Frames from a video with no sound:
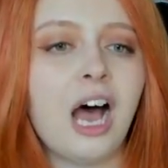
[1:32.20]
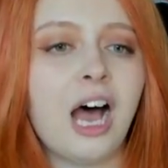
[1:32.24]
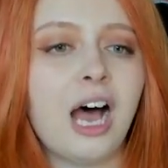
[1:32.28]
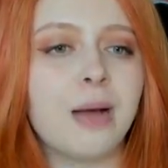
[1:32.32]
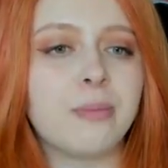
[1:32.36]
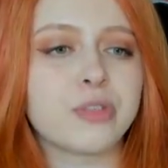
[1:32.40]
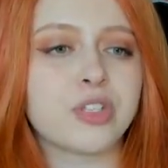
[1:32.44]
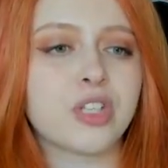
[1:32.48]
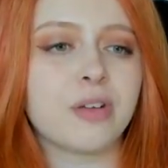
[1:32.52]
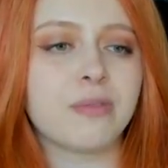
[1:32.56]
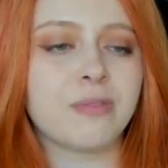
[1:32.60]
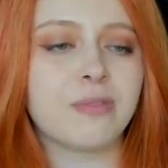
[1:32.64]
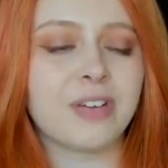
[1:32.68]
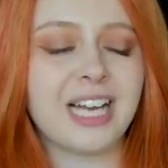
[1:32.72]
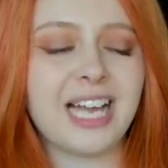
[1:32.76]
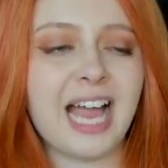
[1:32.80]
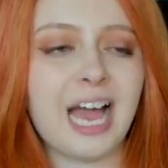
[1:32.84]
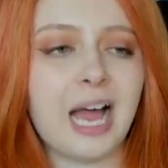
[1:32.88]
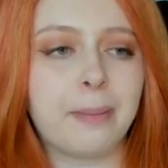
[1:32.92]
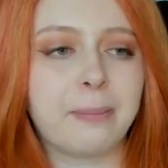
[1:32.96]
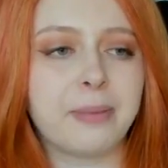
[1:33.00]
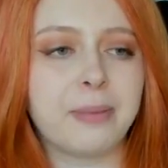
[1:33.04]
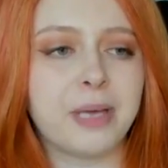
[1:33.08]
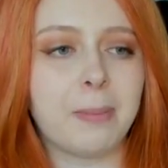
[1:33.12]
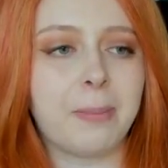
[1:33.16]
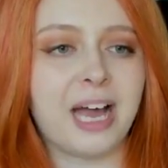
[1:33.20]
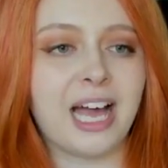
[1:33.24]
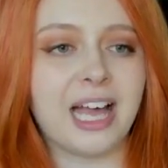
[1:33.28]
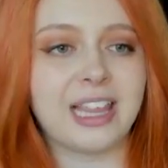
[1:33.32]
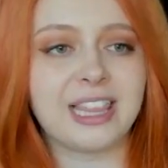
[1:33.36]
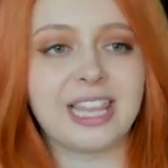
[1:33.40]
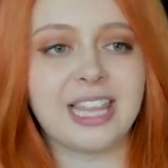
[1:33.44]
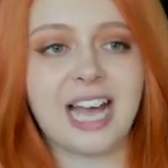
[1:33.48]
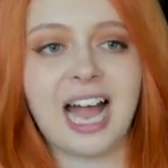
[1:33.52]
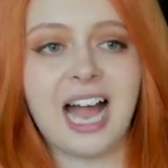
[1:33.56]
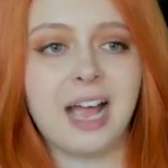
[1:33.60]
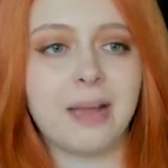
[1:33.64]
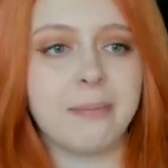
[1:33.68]
So I'm really happy about
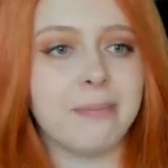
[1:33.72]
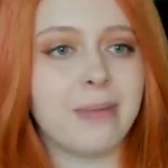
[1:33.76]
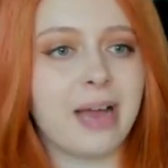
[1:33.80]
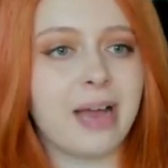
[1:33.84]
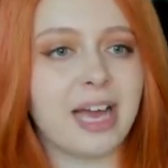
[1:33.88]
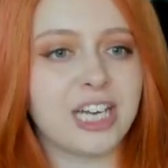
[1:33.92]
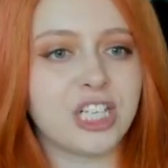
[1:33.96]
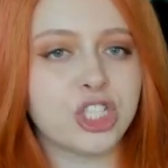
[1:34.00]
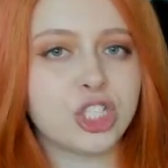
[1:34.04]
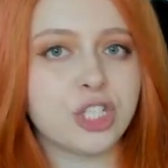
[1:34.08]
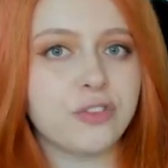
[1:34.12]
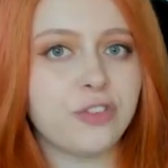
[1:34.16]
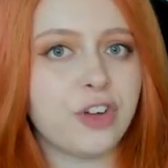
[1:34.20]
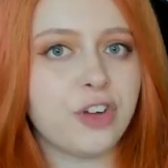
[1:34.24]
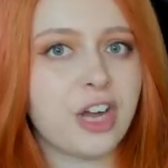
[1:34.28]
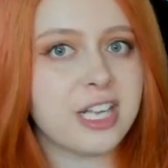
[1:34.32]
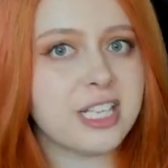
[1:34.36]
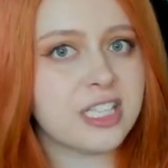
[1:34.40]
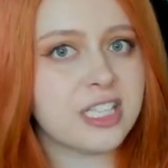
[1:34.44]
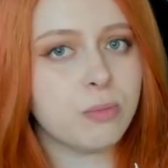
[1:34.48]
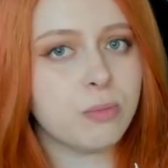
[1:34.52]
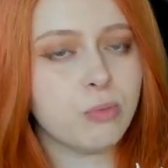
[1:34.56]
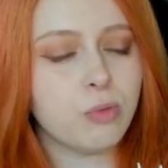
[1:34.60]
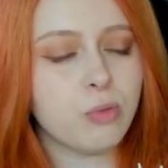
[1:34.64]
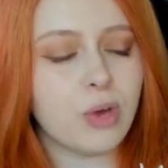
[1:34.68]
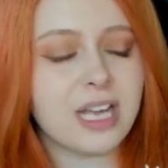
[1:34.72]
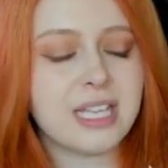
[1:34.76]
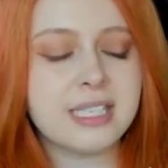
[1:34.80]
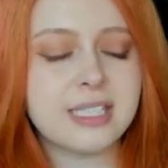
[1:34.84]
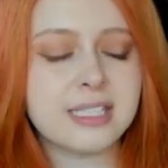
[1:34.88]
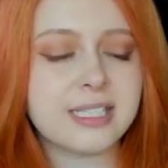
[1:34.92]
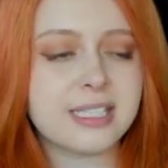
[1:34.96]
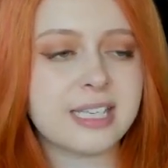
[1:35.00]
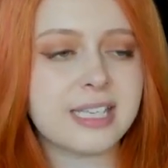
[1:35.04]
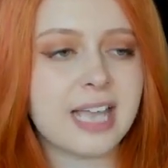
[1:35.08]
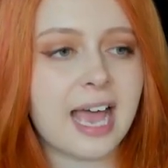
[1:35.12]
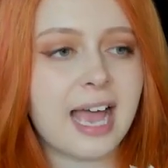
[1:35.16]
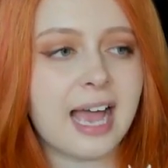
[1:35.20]
that. I managed to find red
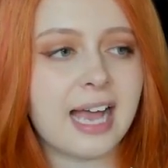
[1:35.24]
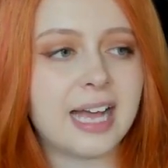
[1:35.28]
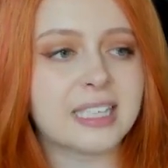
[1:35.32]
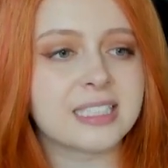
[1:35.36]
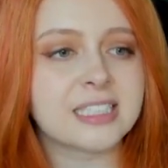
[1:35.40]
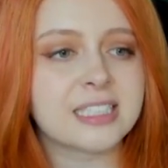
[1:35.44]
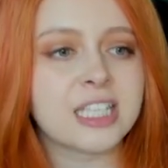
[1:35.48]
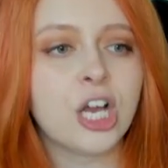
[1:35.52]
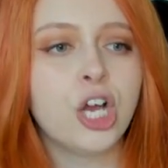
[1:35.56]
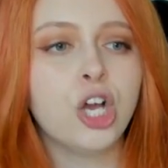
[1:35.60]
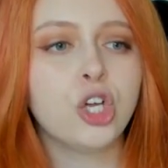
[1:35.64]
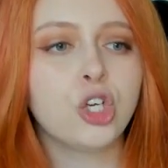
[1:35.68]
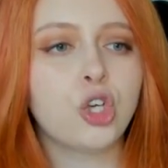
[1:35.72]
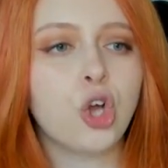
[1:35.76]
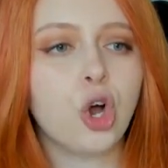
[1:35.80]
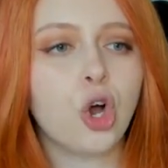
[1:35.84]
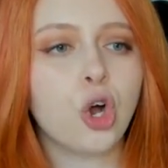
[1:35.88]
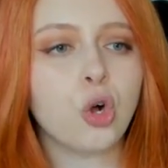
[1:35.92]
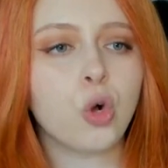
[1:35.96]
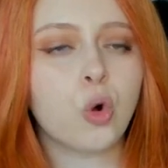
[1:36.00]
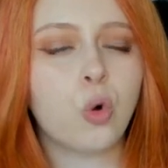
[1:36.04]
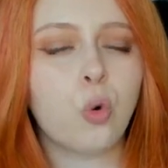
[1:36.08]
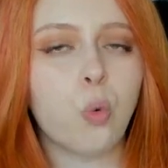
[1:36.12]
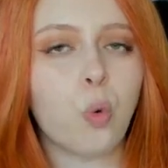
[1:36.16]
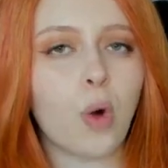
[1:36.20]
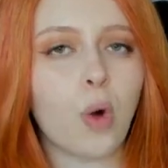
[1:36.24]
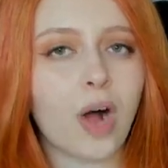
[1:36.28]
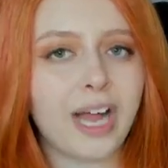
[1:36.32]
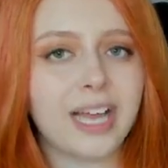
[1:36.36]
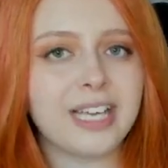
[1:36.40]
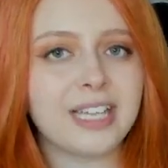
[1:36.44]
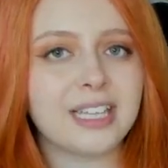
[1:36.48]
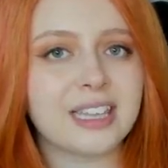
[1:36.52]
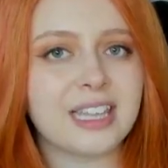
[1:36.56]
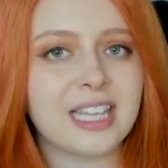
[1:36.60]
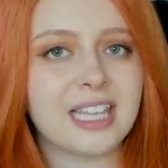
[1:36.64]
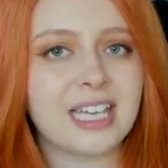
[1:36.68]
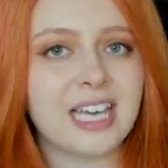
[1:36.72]
stairs, not
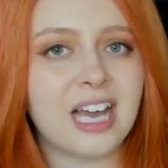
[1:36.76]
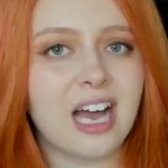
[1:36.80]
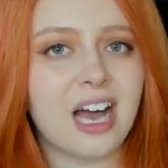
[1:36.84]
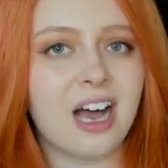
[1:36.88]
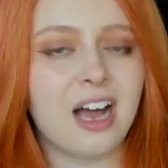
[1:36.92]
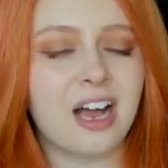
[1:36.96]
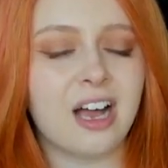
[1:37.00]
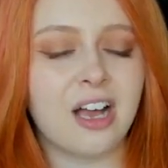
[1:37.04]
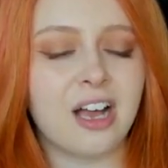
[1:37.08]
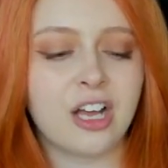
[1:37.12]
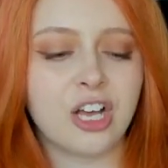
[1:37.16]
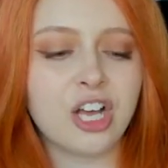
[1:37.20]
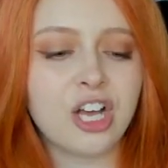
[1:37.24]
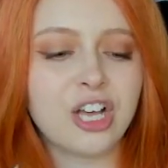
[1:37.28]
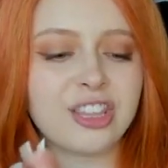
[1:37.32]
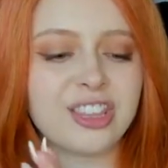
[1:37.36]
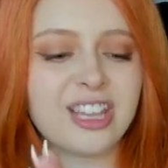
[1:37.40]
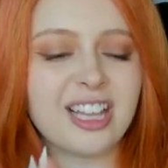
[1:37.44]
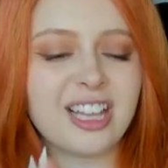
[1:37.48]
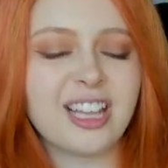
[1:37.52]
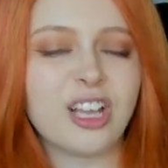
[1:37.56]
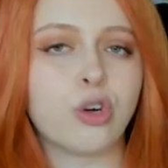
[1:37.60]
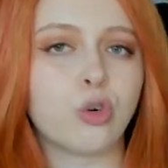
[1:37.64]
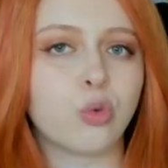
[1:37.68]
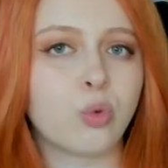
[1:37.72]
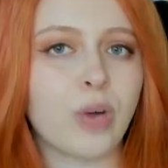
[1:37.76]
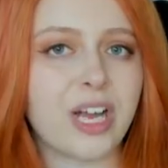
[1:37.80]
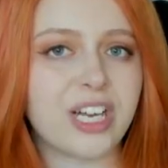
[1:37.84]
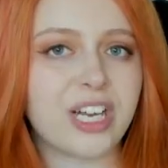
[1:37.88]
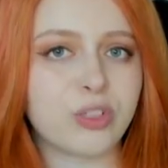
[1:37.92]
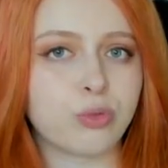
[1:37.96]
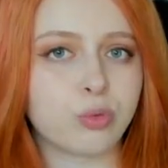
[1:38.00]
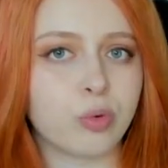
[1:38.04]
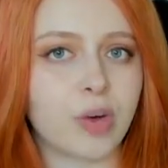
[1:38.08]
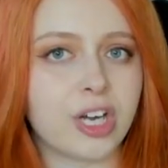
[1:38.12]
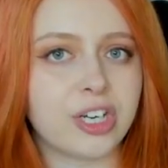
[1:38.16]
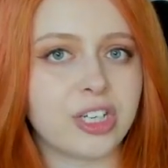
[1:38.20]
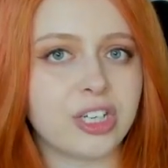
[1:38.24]
quite the little red
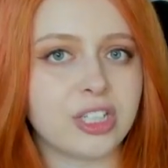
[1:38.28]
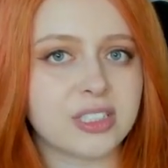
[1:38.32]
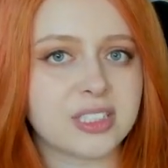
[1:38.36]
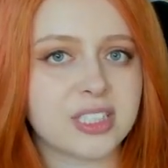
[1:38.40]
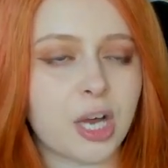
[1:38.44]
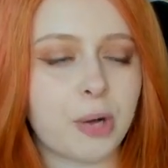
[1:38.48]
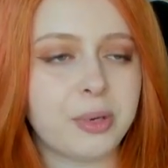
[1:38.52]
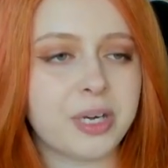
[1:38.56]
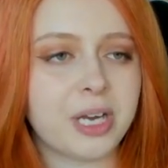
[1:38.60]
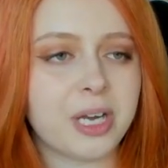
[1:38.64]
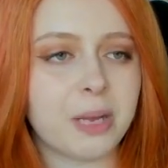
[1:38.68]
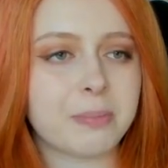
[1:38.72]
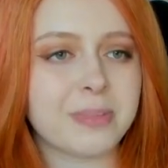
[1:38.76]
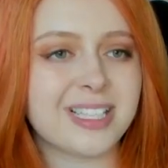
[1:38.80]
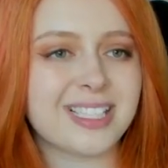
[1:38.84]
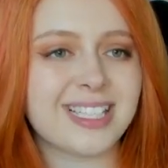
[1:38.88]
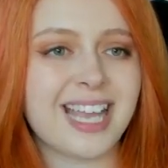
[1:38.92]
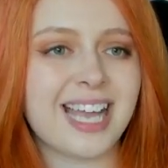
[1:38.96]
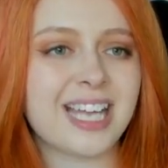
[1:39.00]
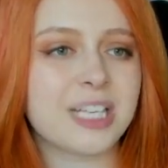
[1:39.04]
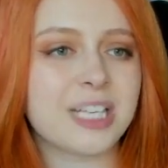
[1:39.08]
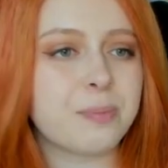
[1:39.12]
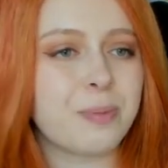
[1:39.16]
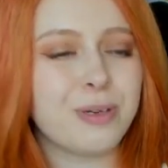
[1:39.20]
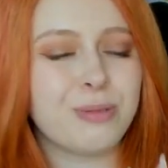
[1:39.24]
runners going up the stairs, but it